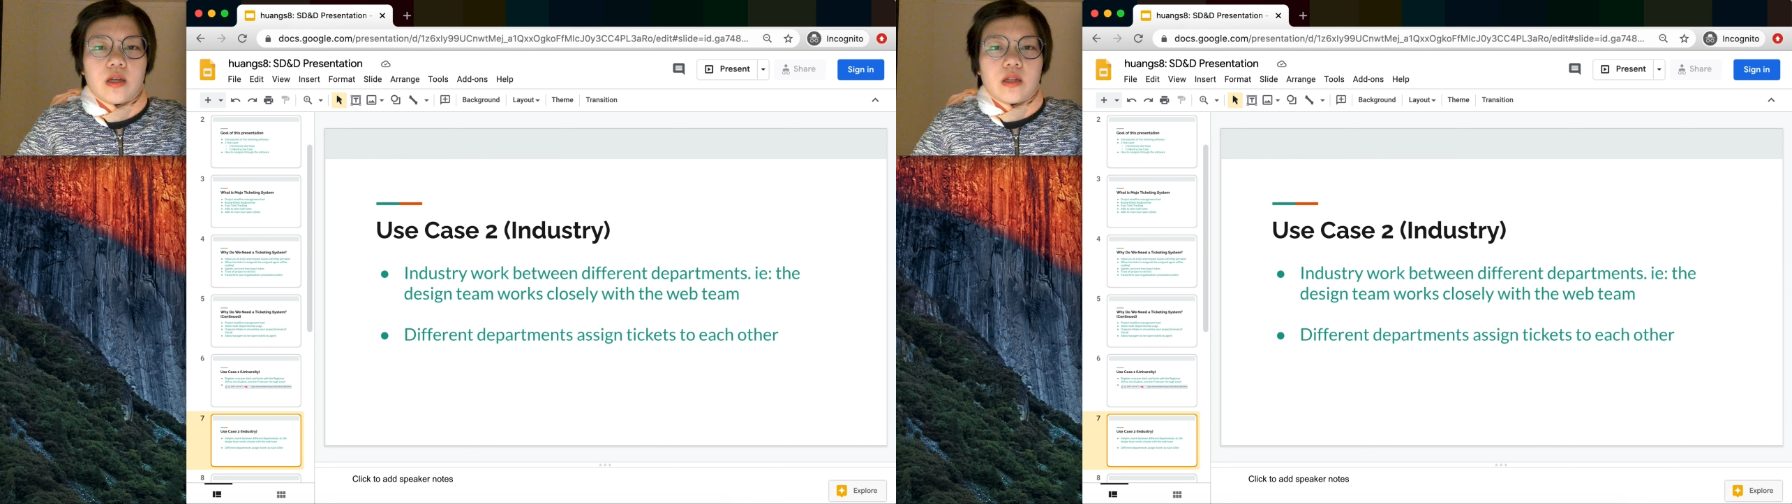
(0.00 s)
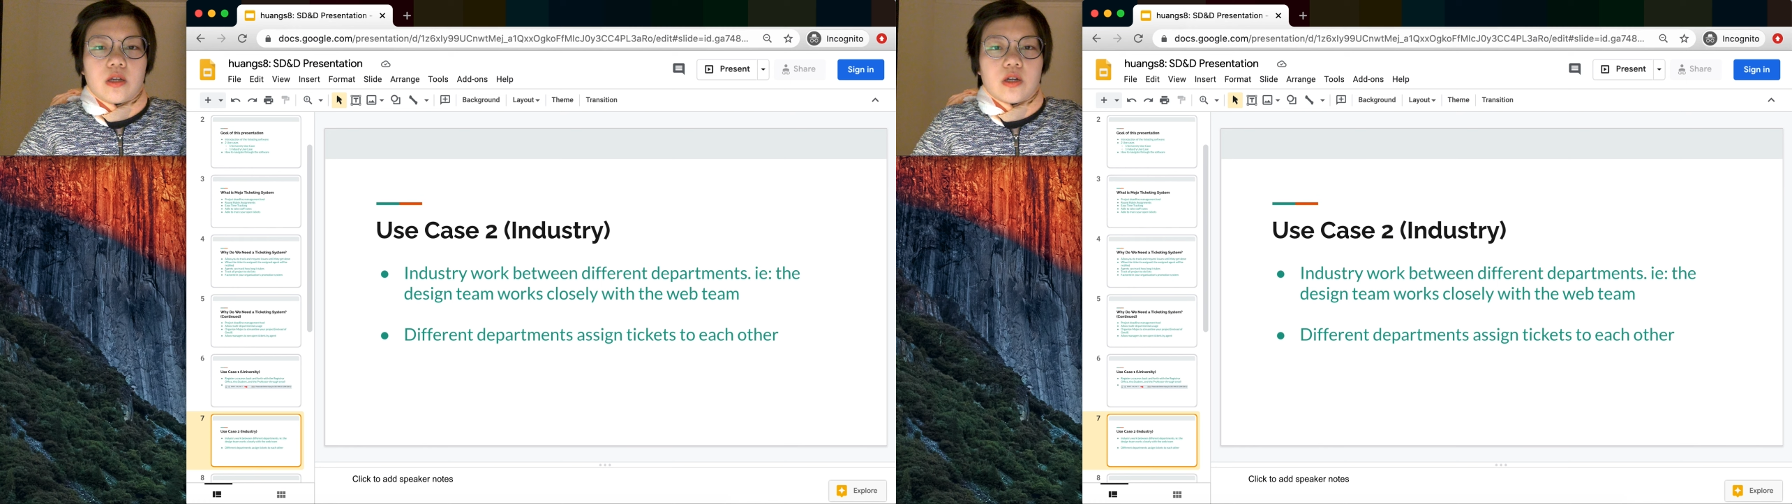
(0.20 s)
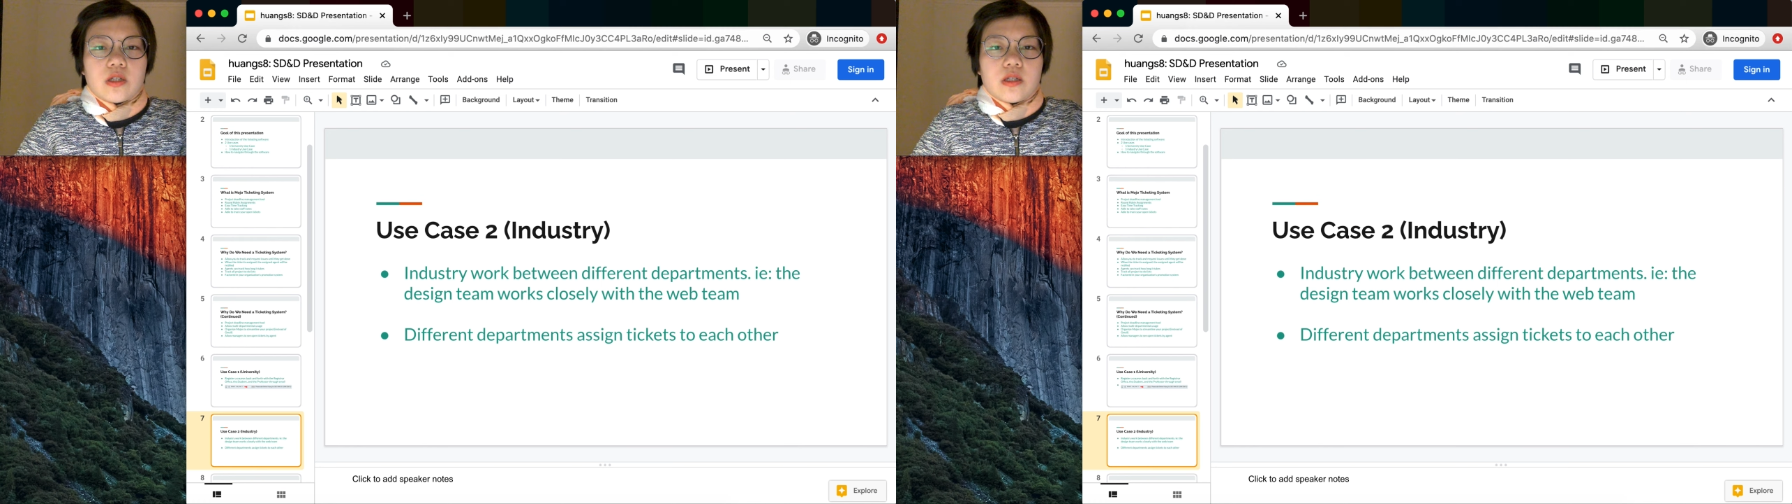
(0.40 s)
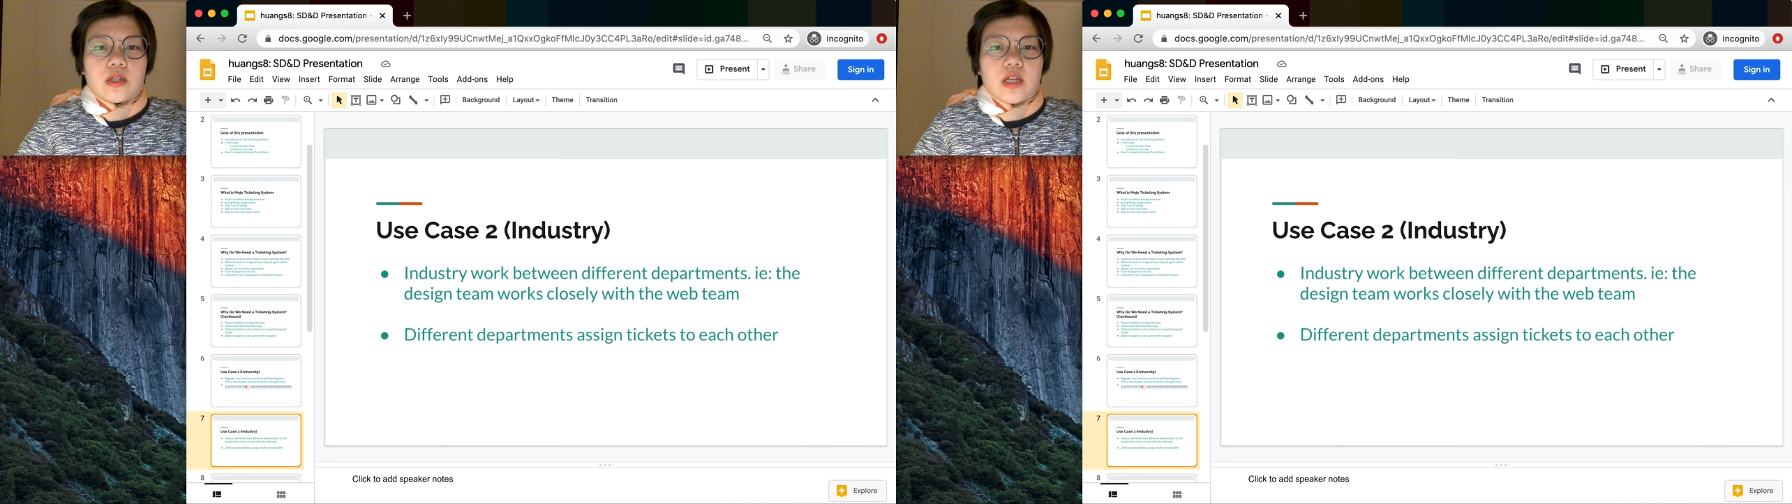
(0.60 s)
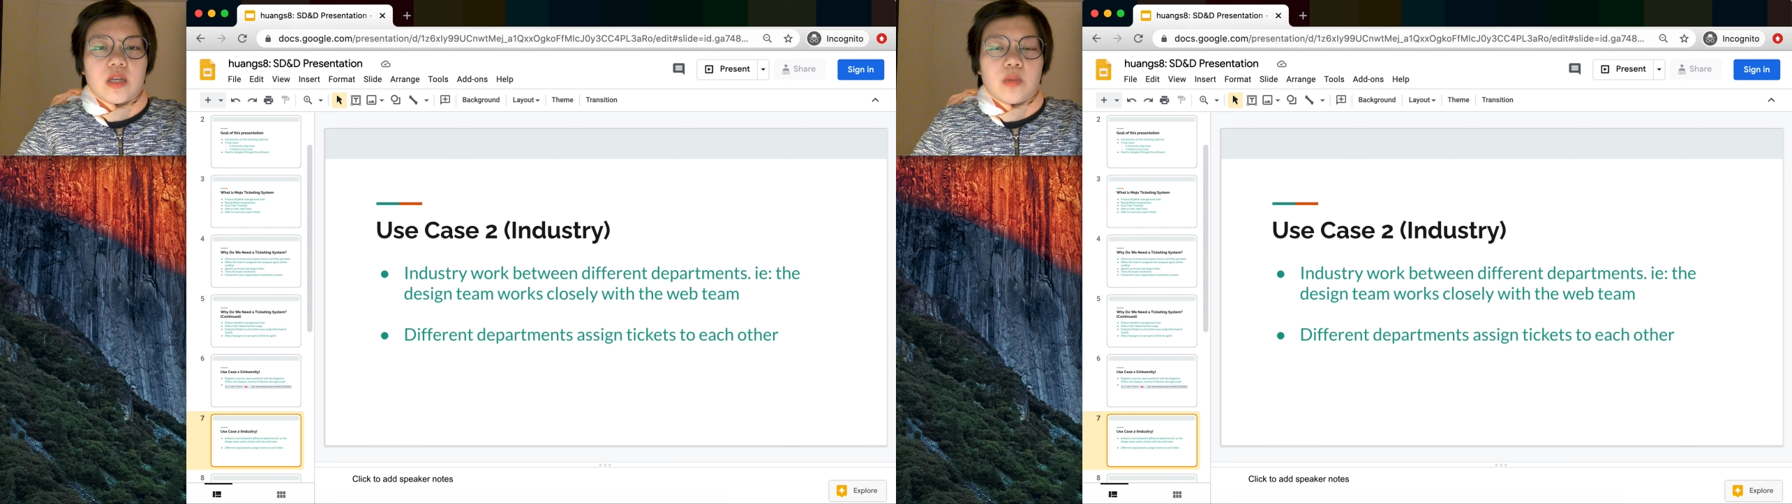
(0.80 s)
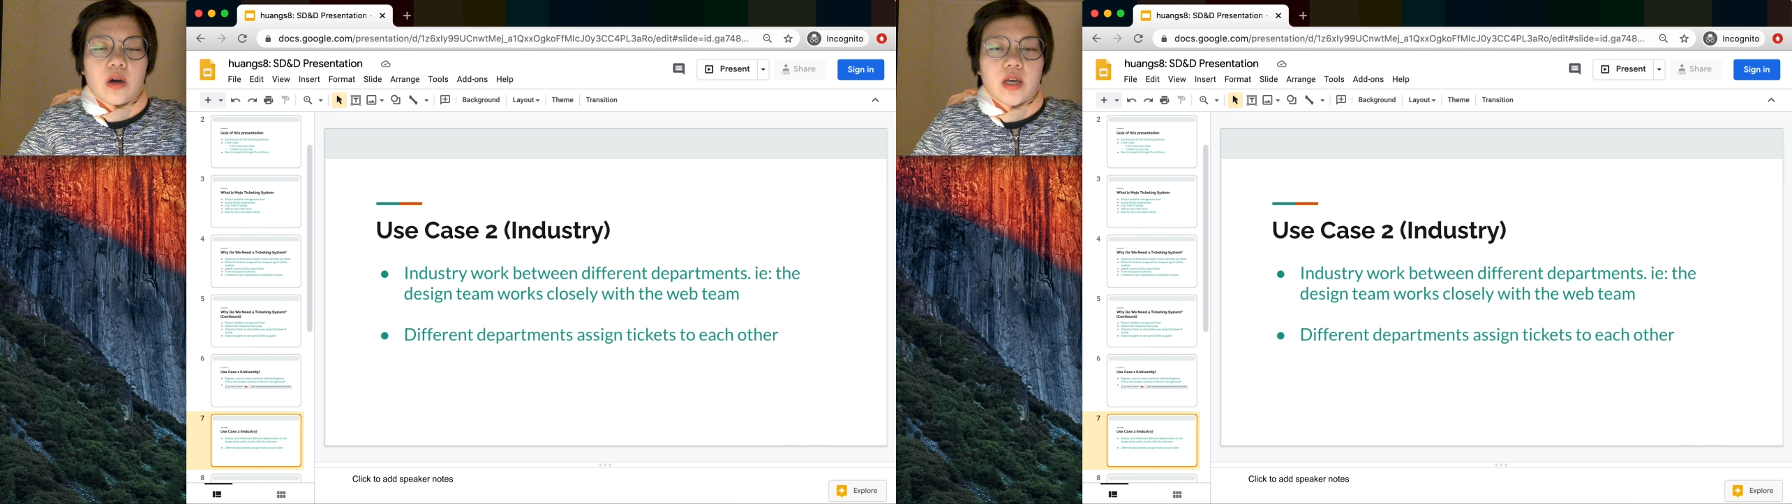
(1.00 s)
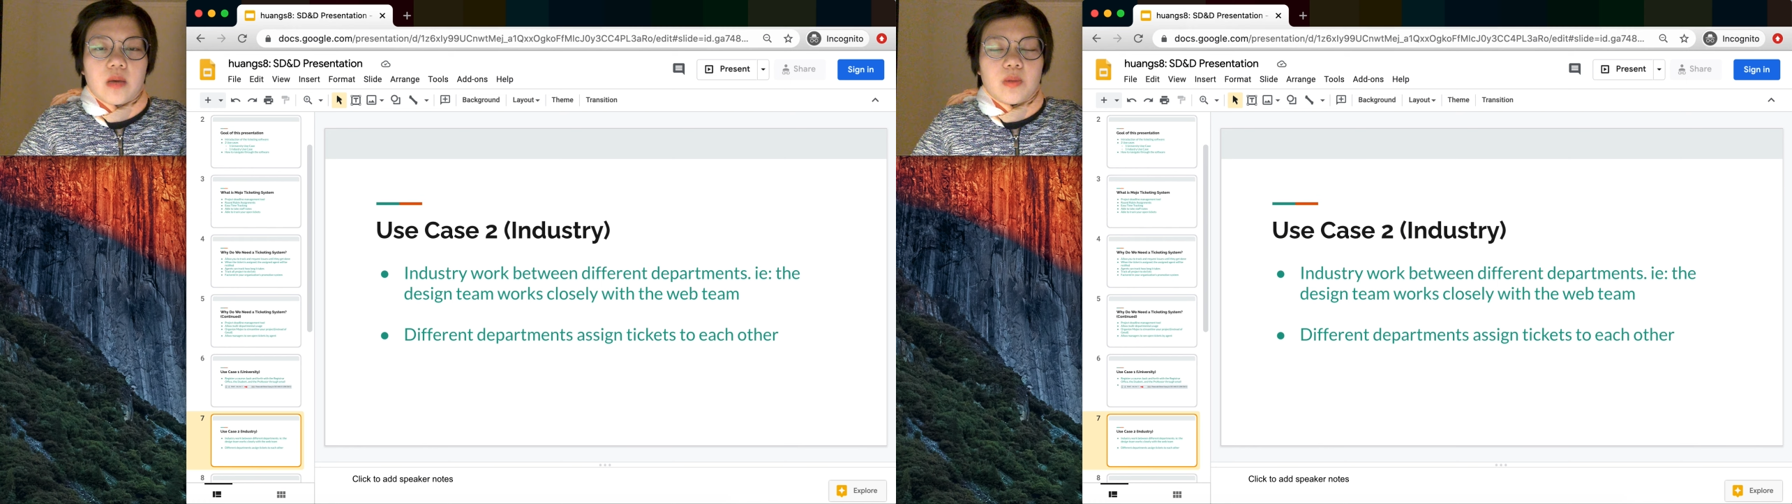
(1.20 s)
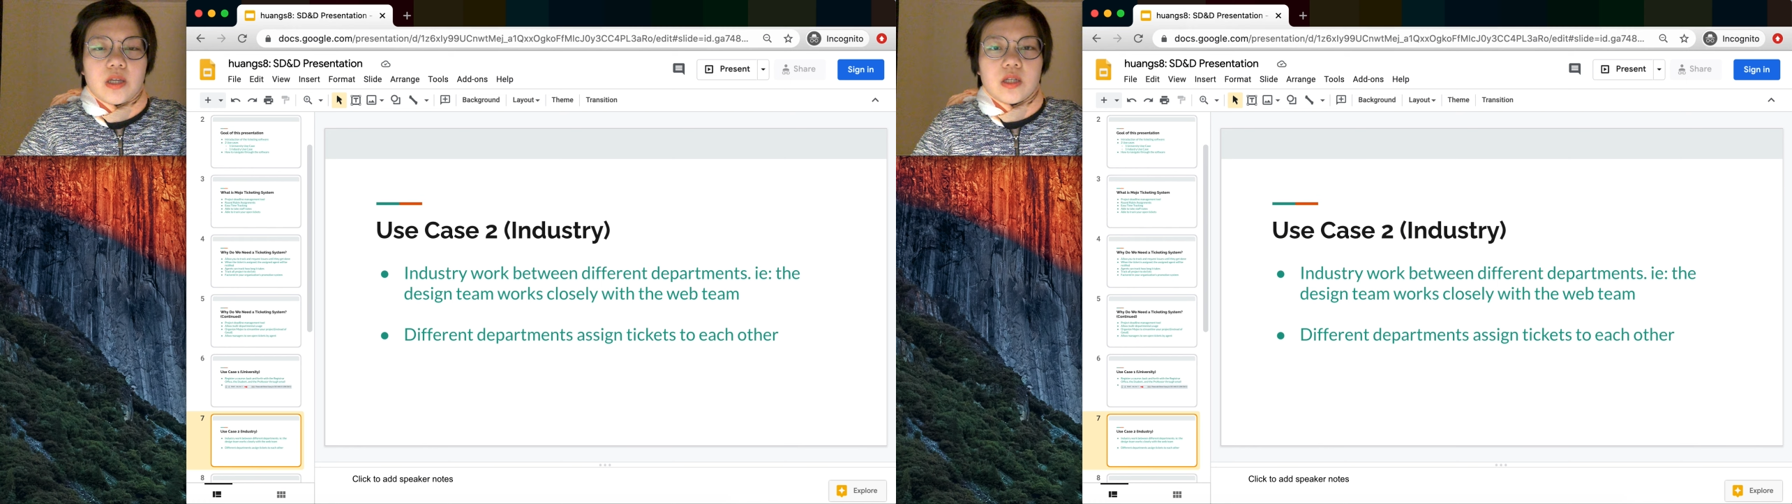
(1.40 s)
there's the email
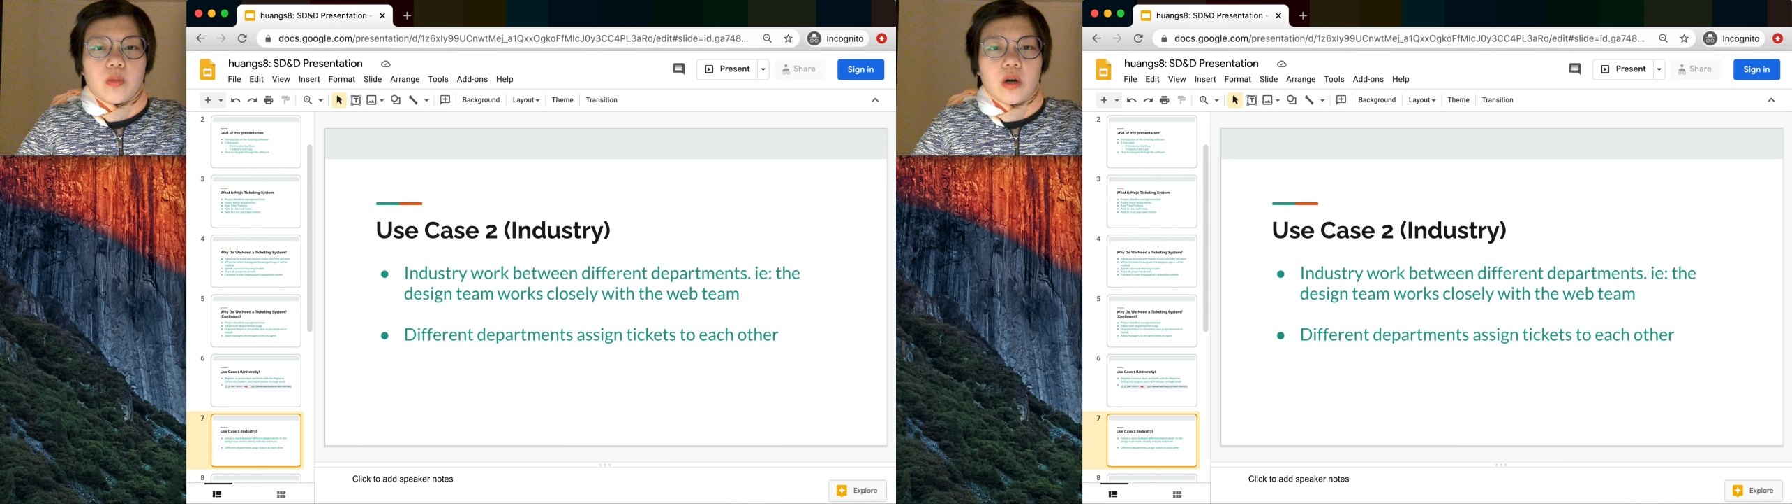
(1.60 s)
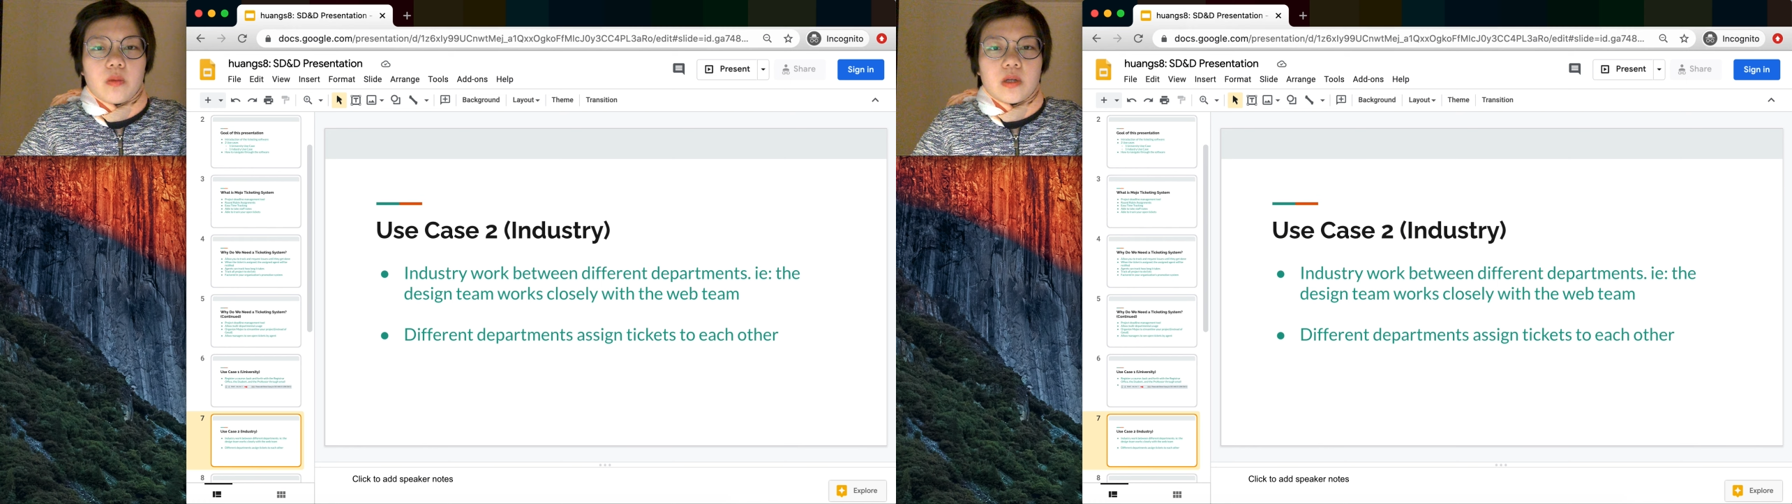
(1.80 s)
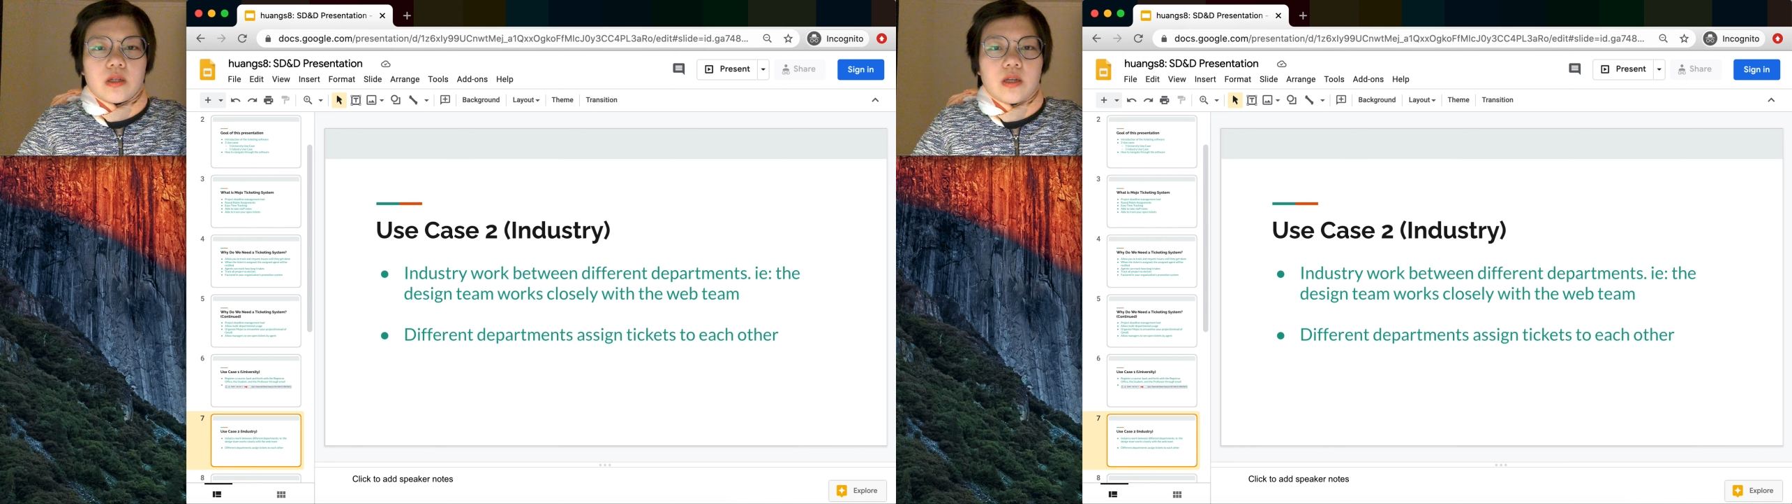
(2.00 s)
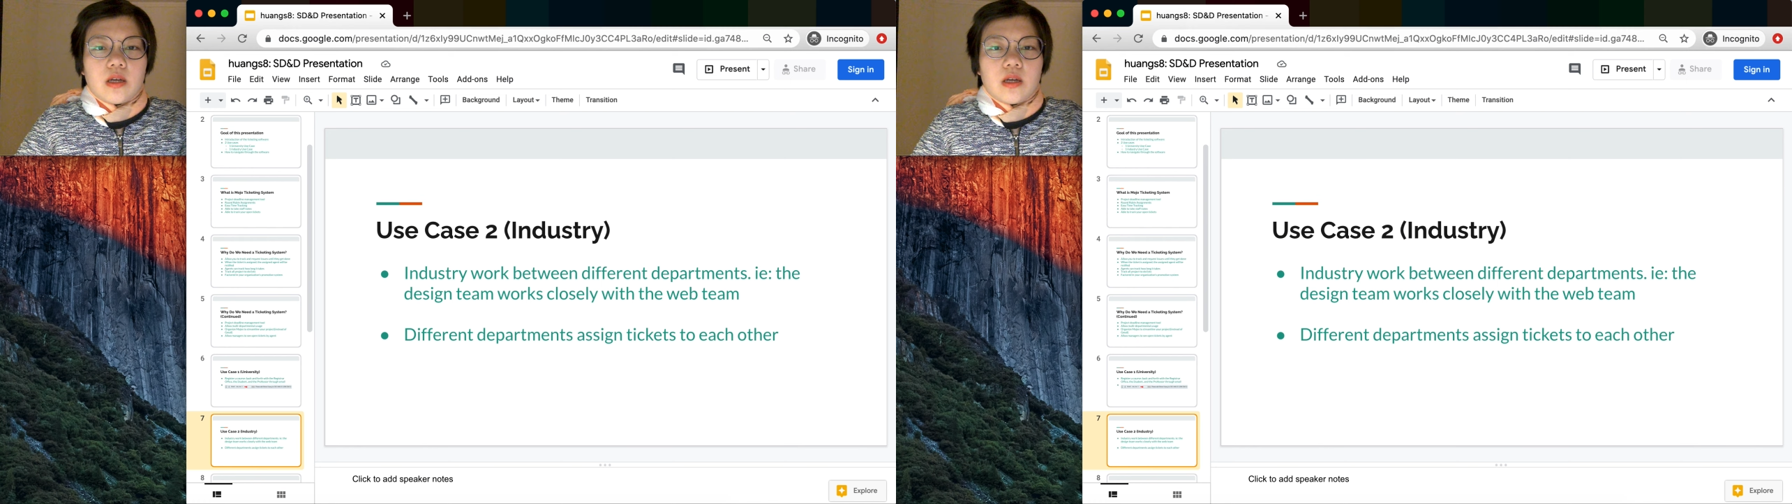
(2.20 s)
campaign department,